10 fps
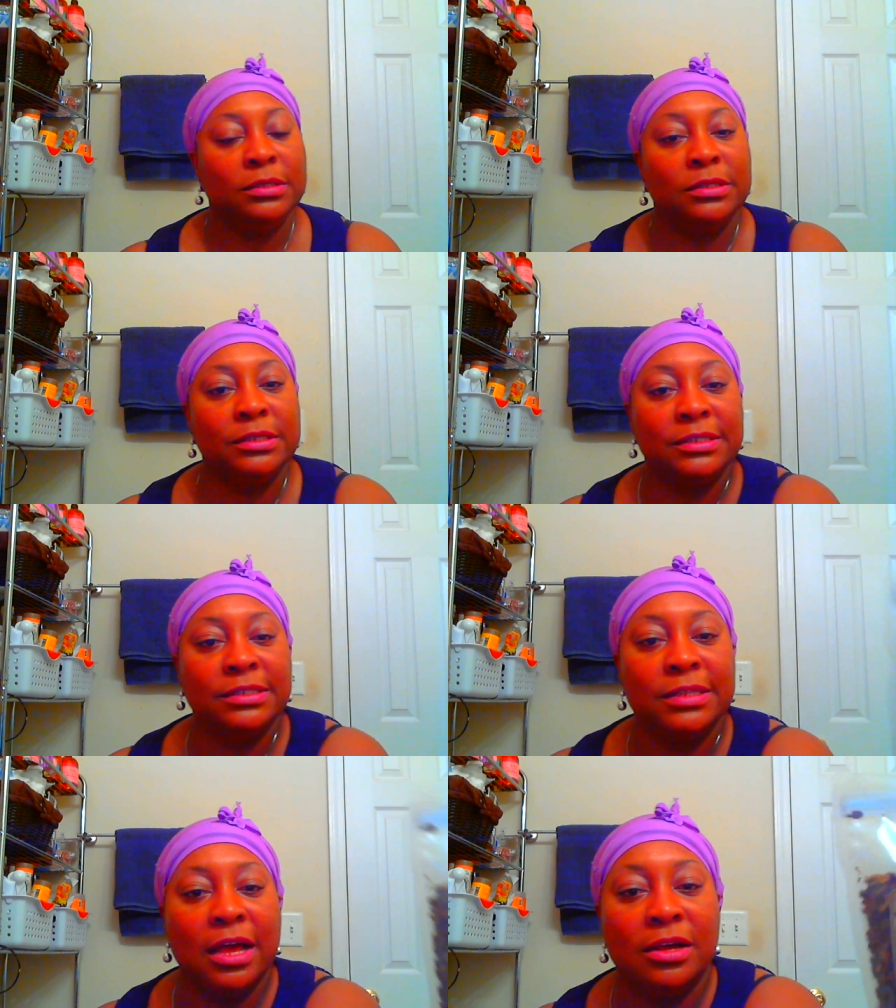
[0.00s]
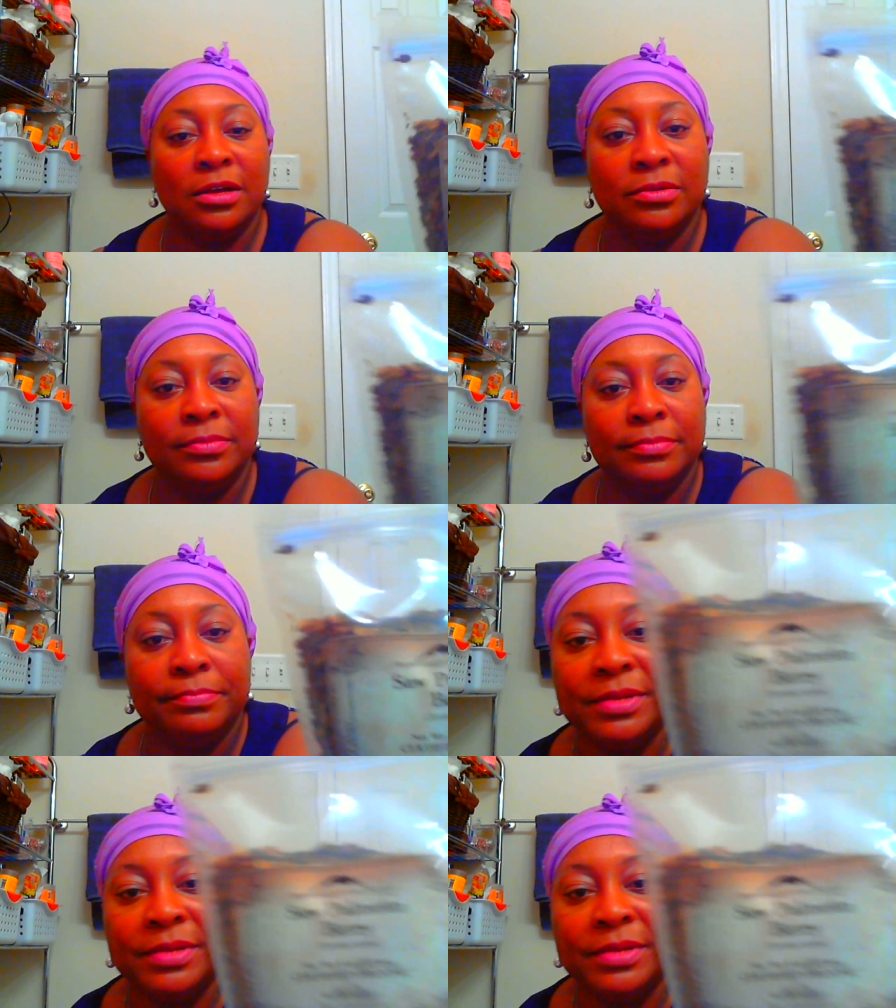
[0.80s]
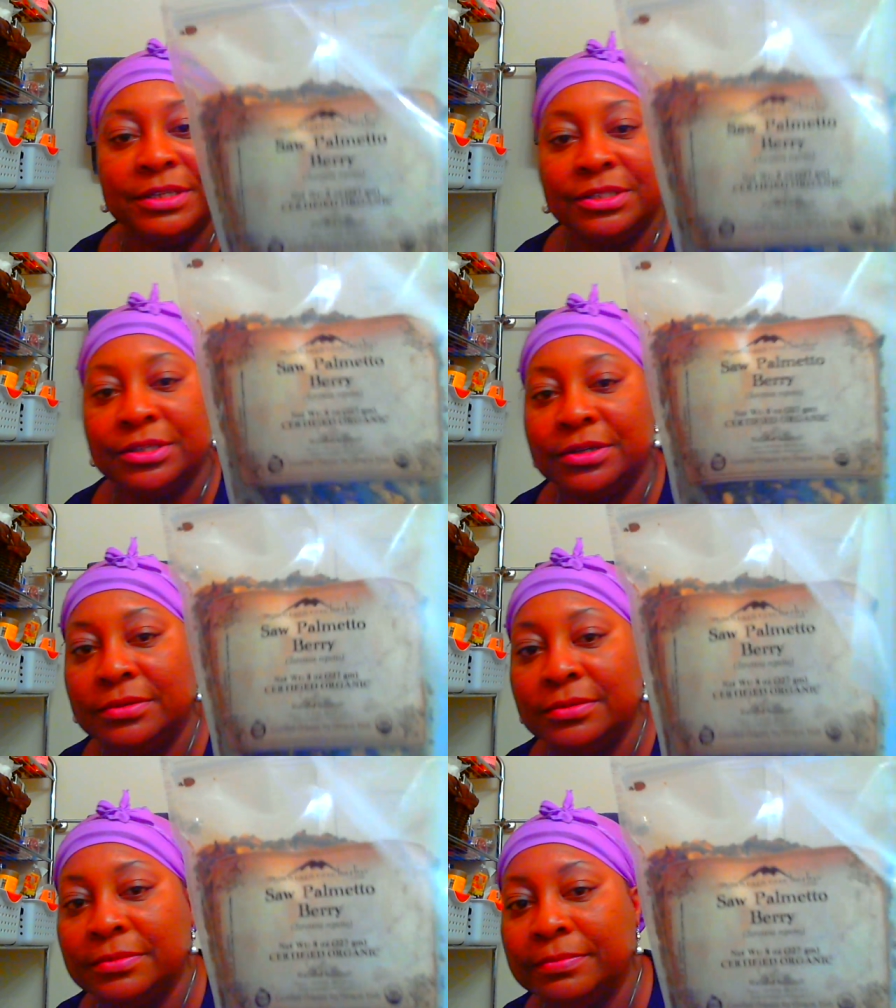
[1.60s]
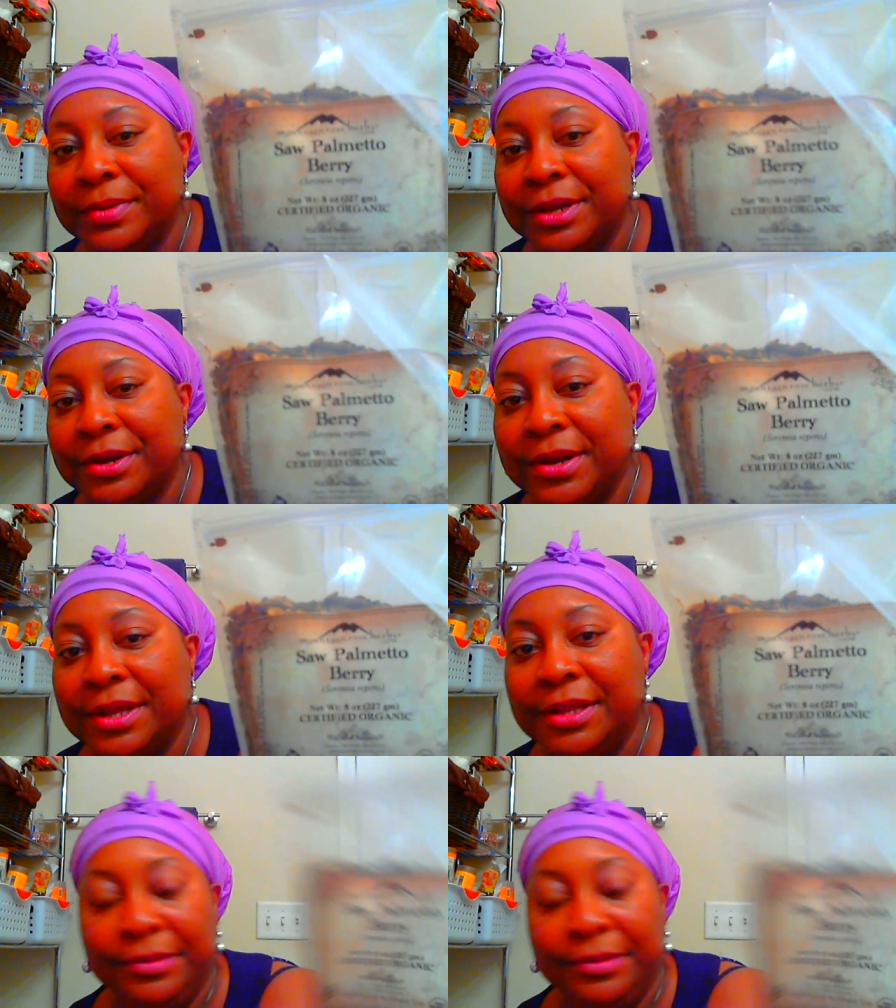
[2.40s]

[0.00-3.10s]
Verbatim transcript: The salt, pimento, berry,